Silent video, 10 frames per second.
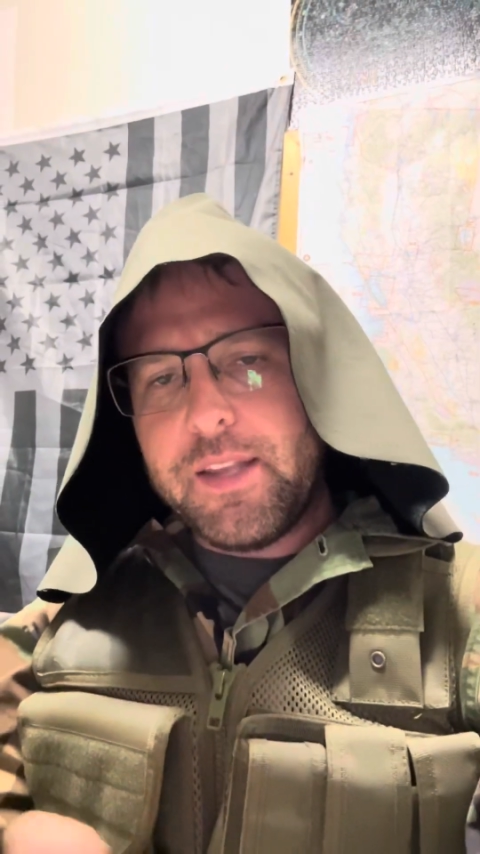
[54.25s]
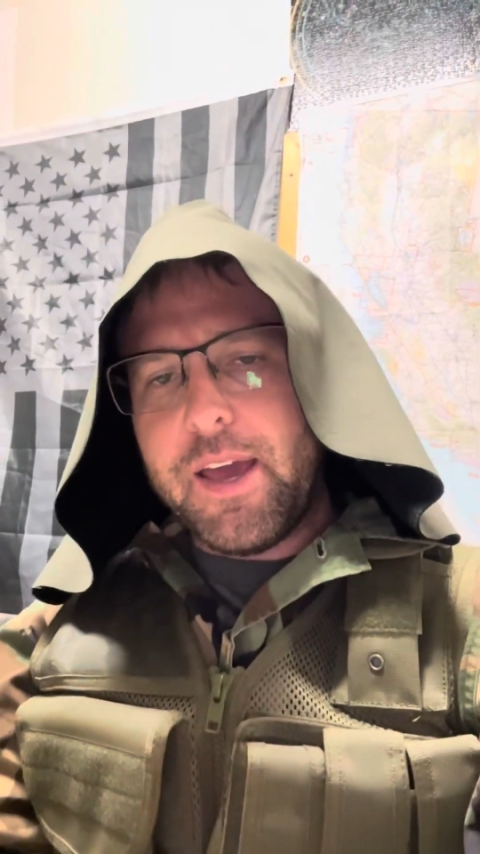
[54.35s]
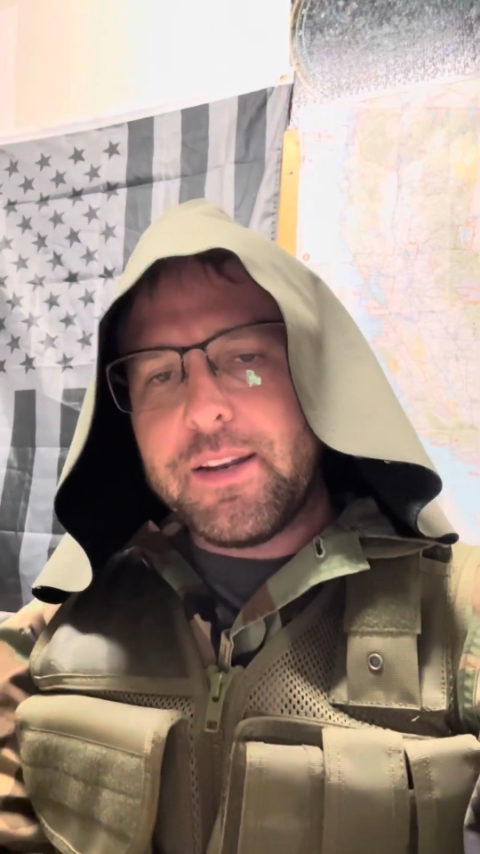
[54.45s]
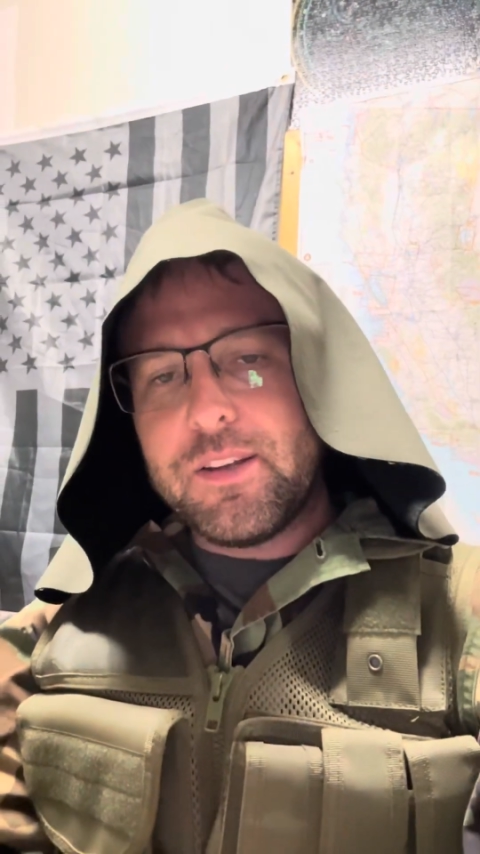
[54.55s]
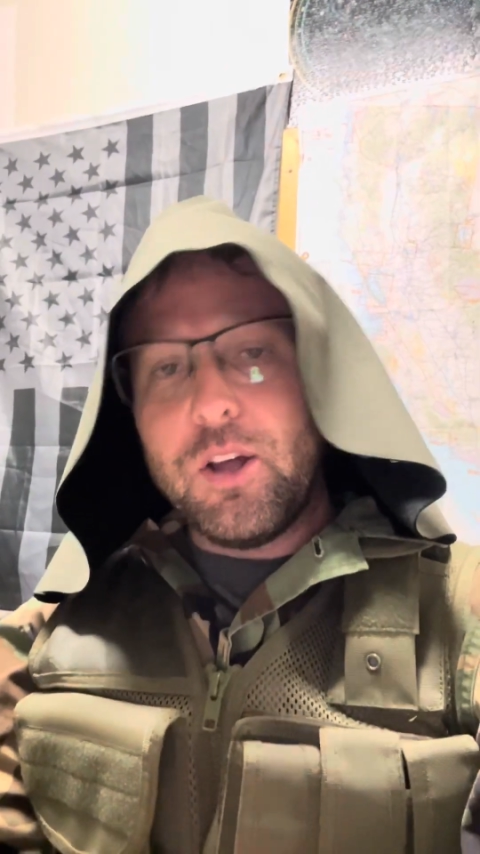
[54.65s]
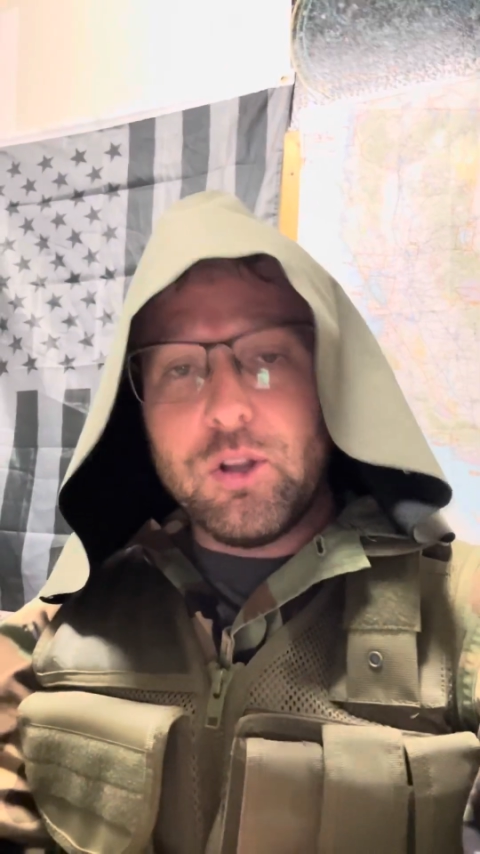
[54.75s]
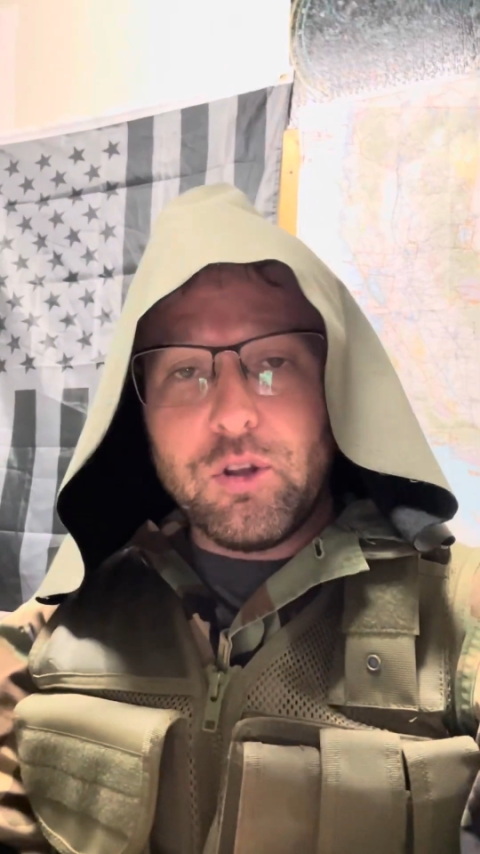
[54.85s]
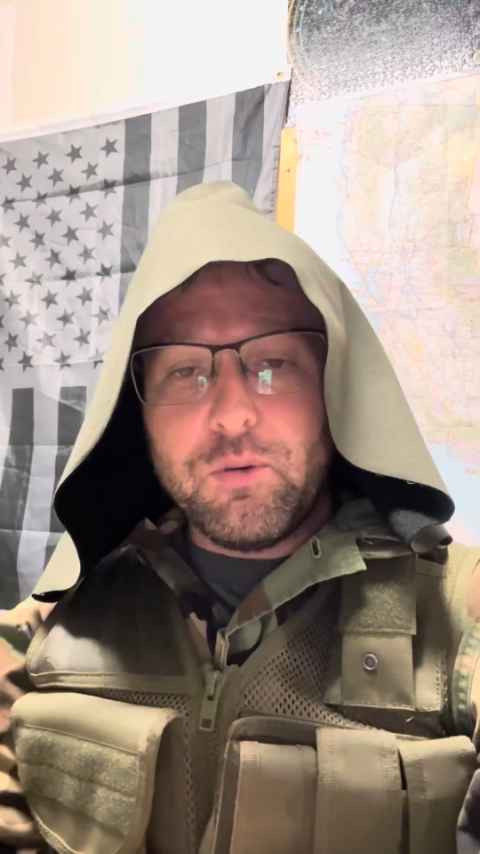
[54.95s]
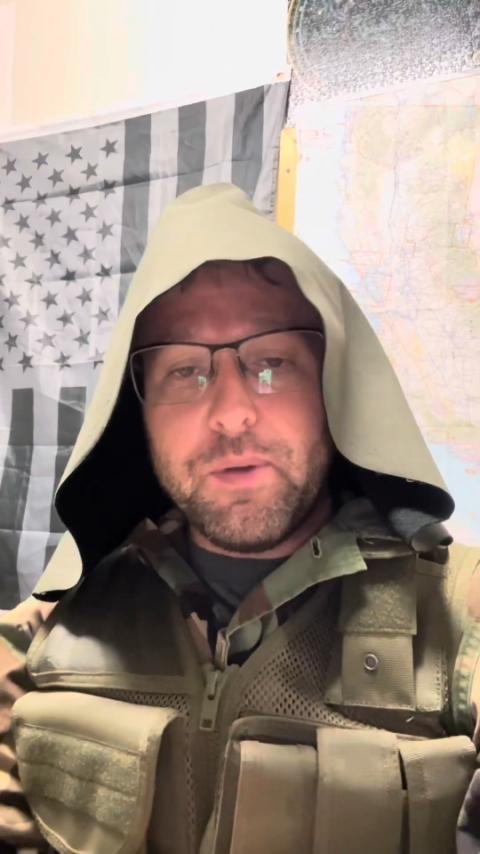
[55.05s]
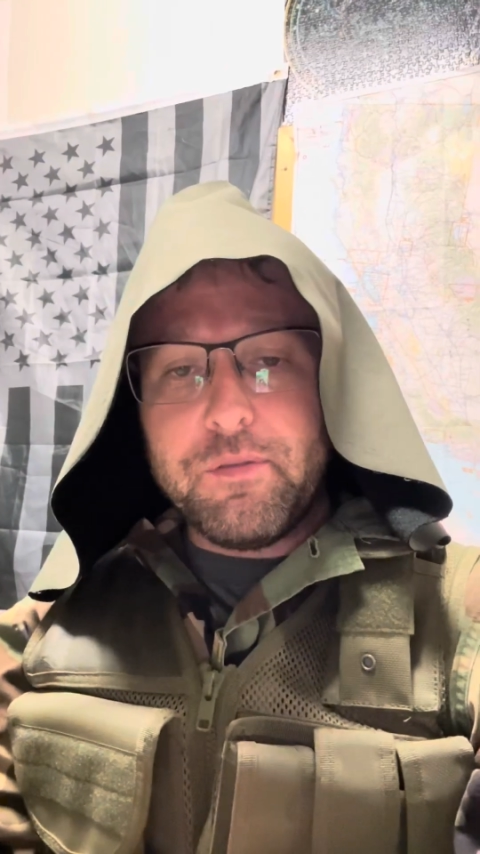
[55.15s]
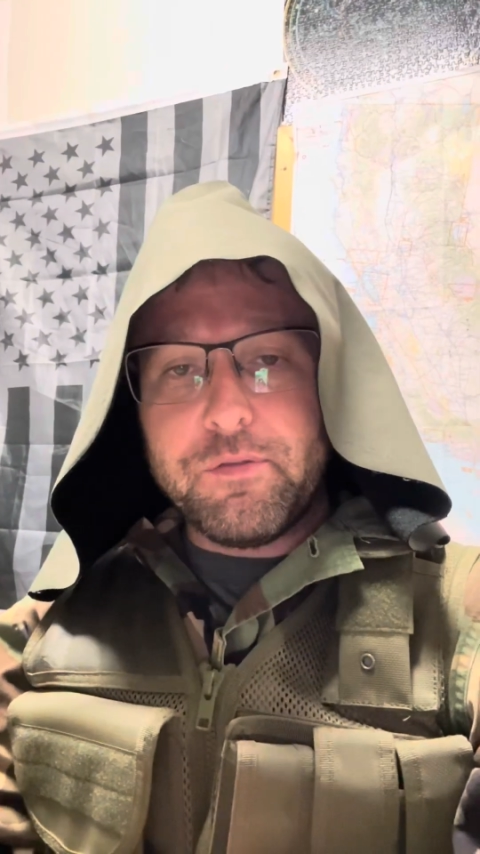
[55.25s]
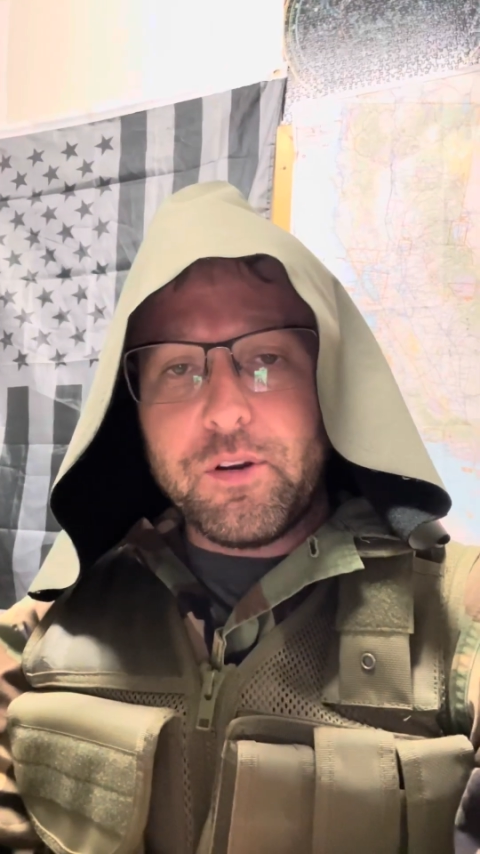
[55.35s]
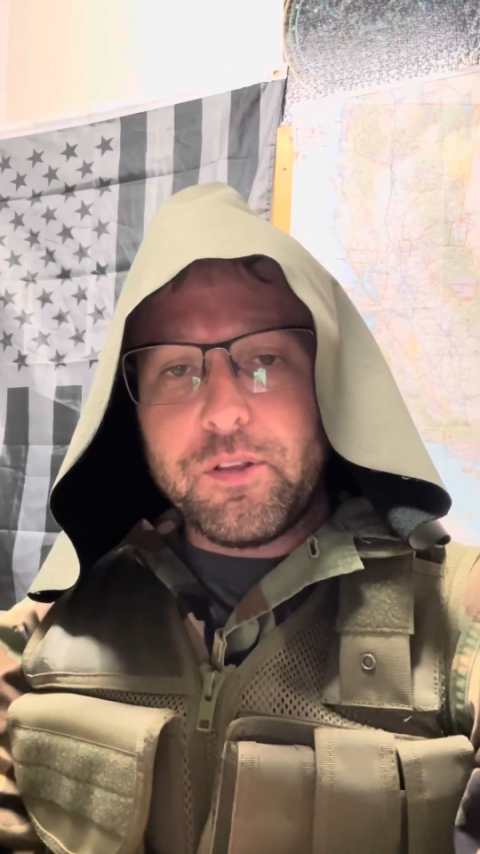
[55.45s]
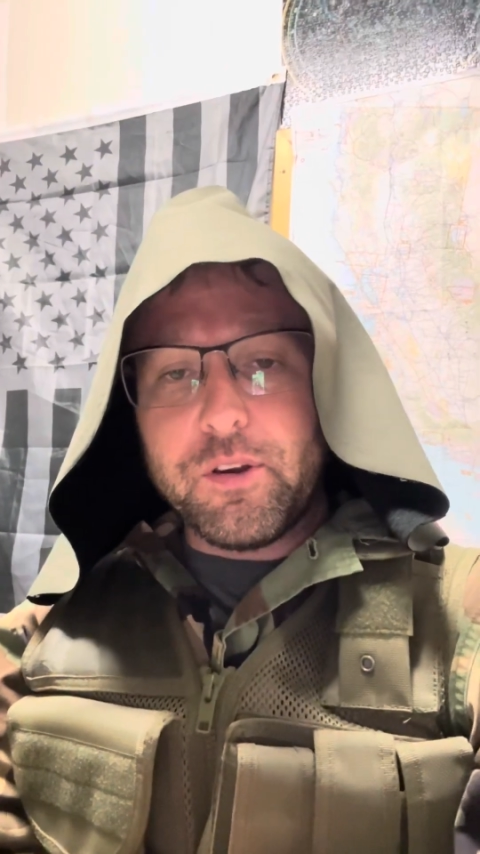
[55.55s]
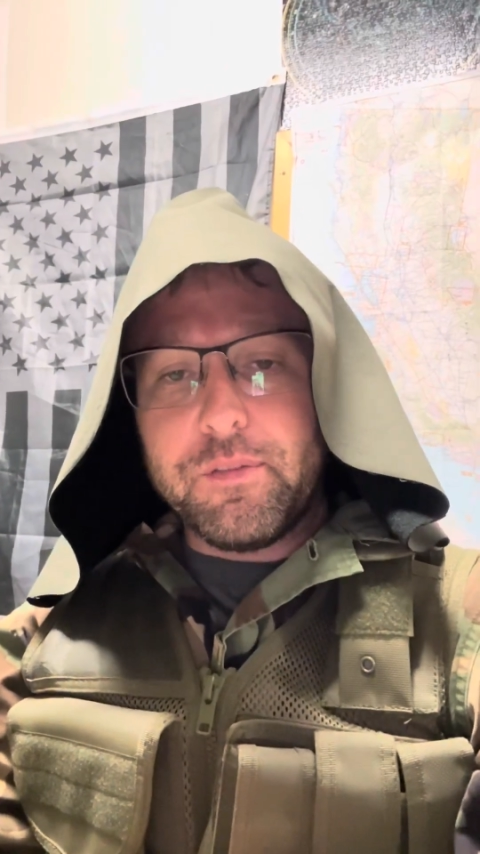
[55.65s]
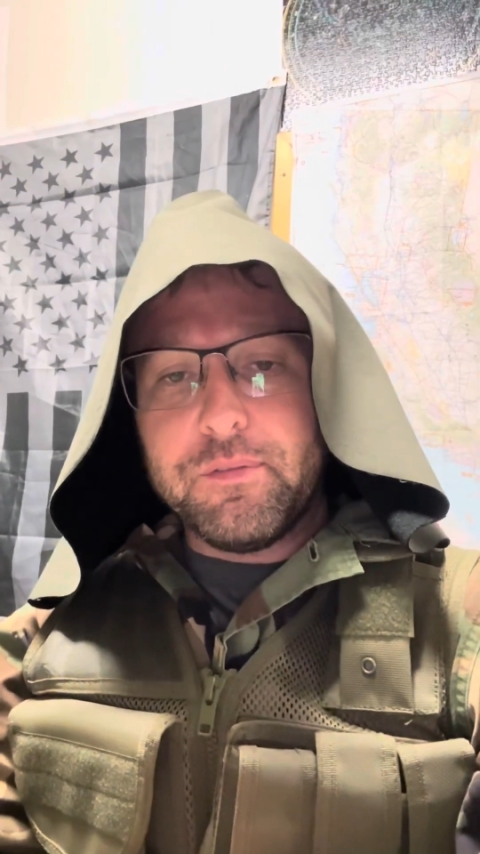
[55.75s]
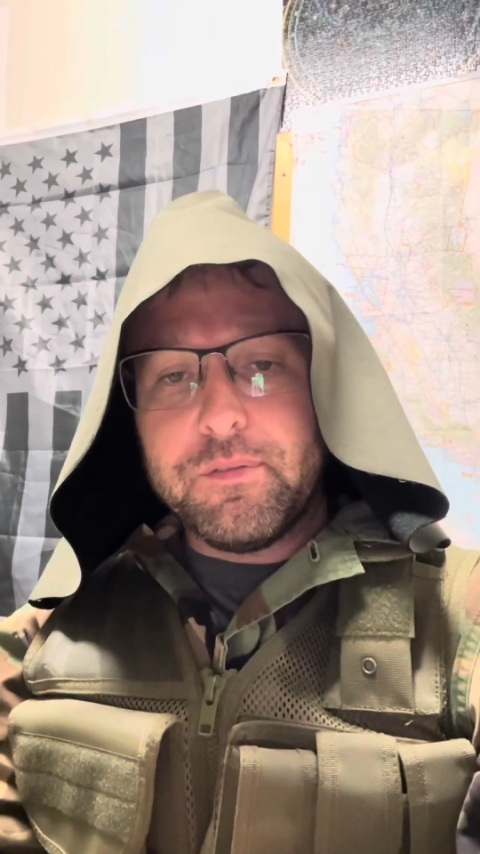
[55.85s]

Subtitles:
that a little bit further,